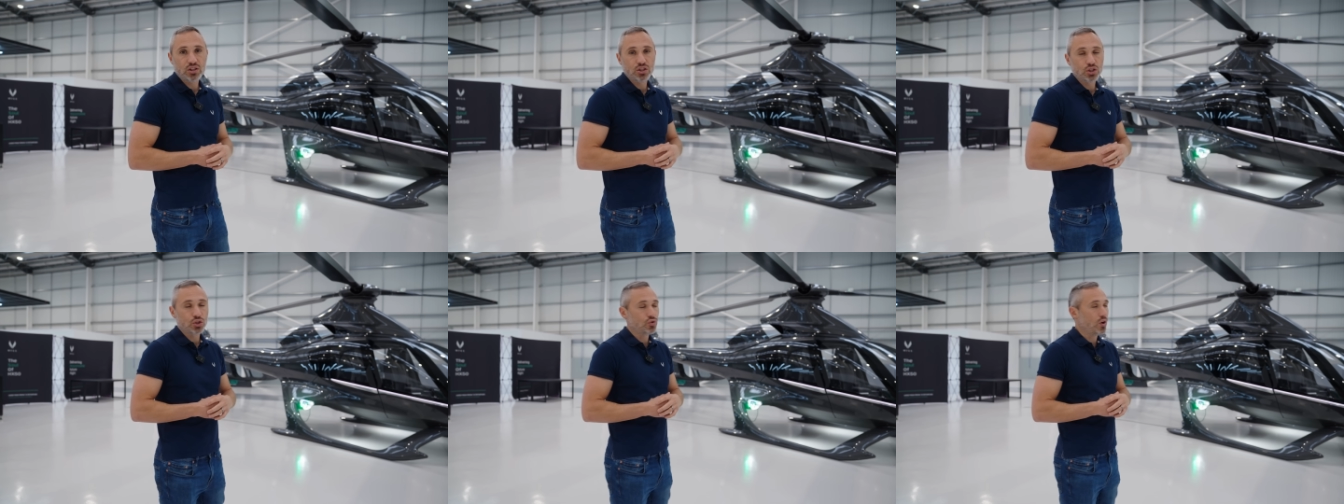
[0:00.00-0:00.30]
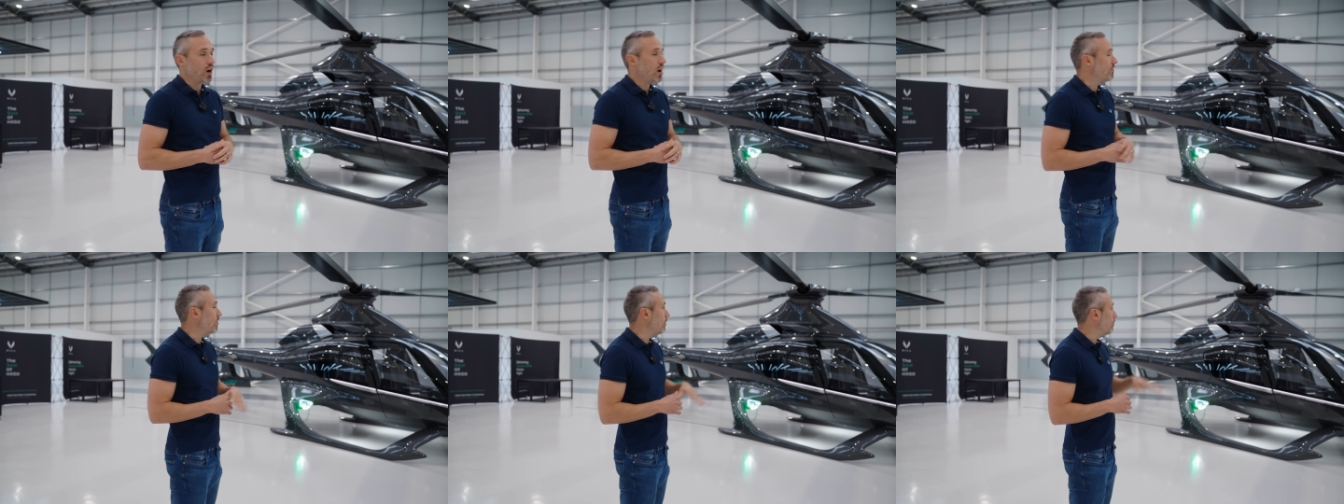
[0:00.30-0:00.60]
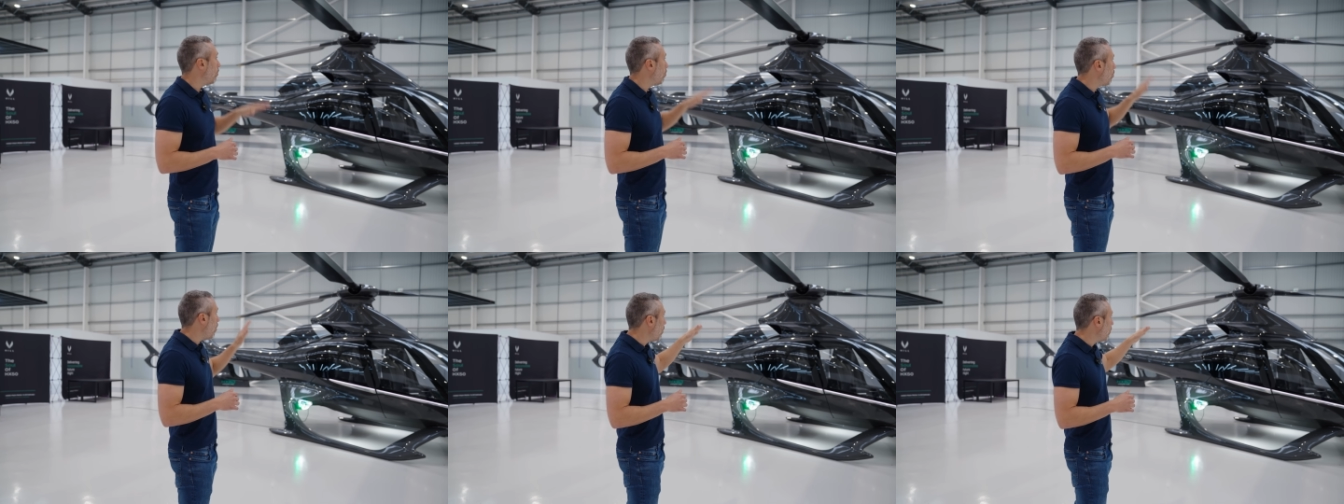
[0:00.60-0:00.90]
to drive
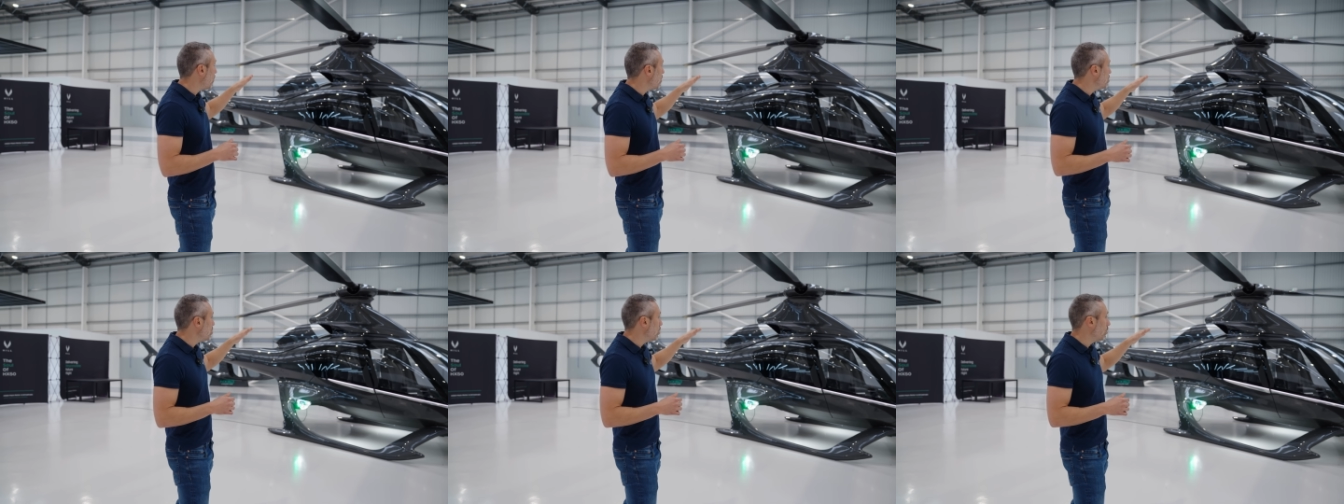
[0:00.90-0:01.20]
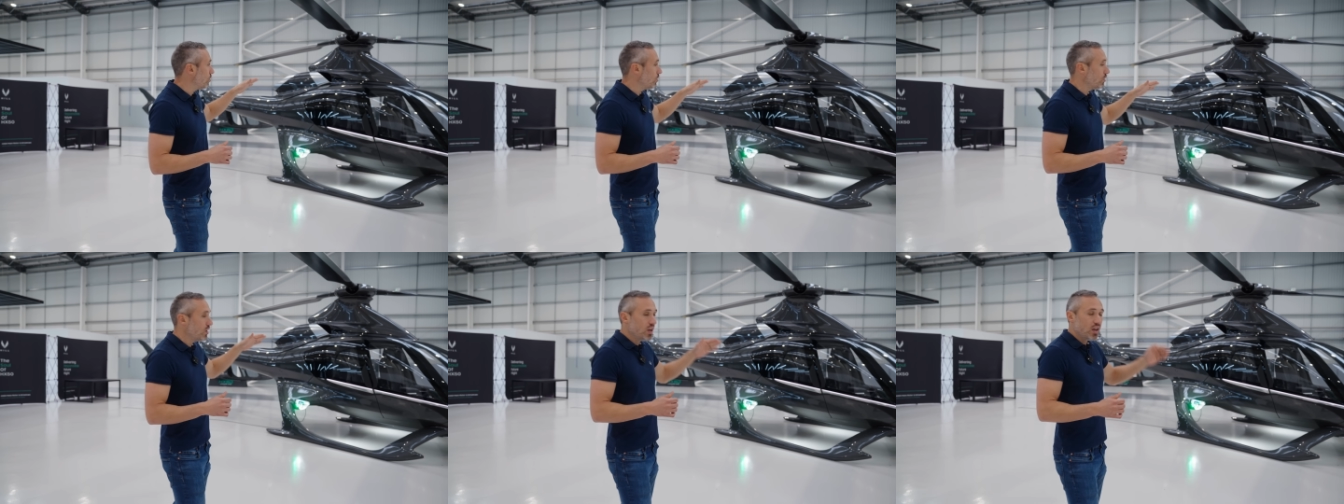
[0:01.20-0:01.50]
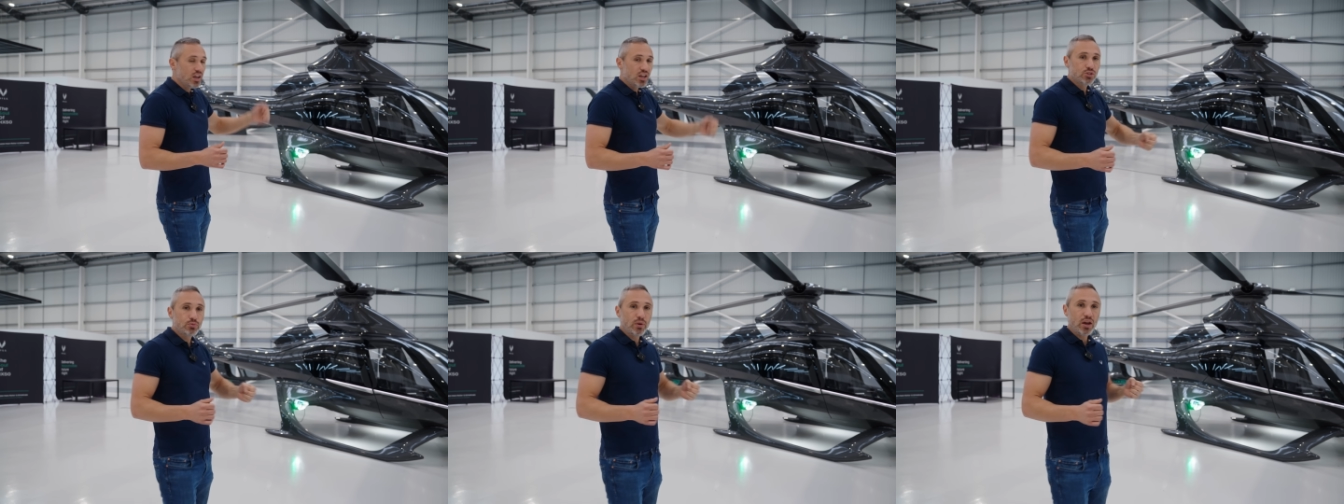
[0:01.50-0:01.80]
them. What we do
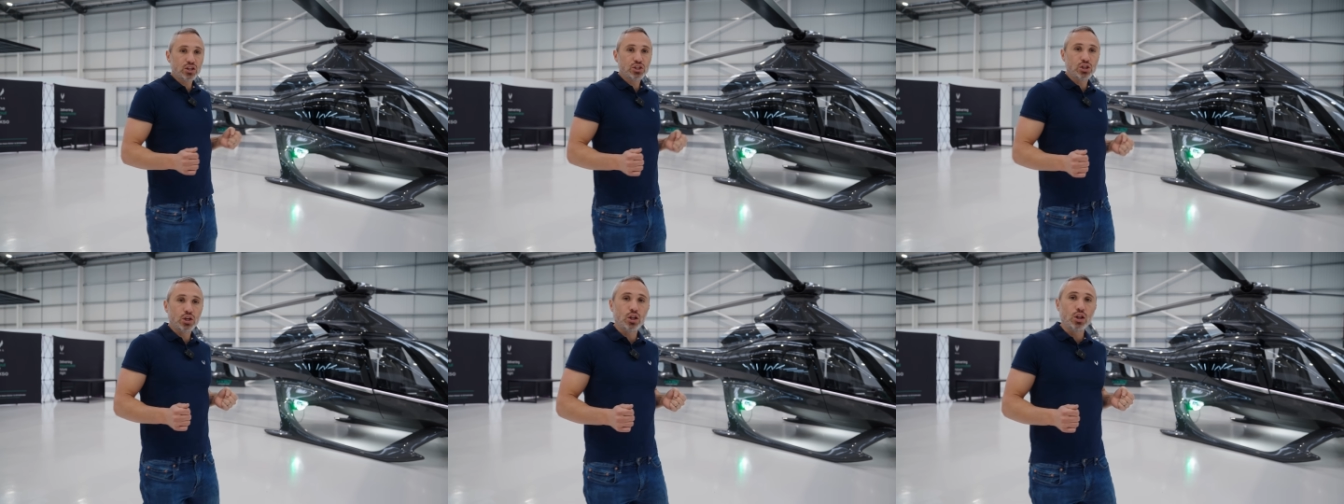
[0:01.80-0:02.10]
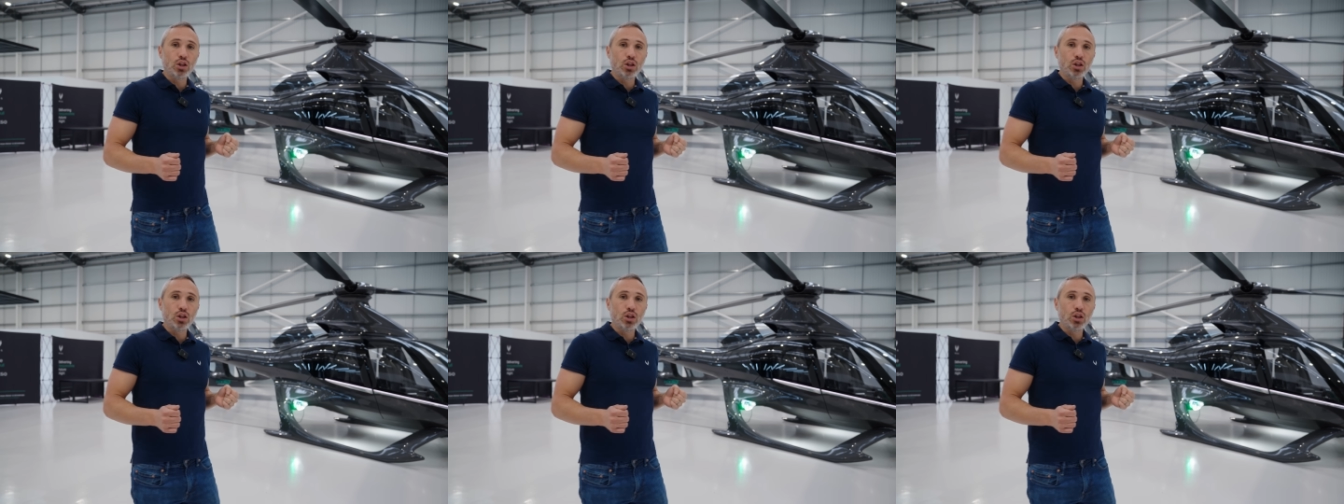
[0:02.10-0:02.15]
is we actually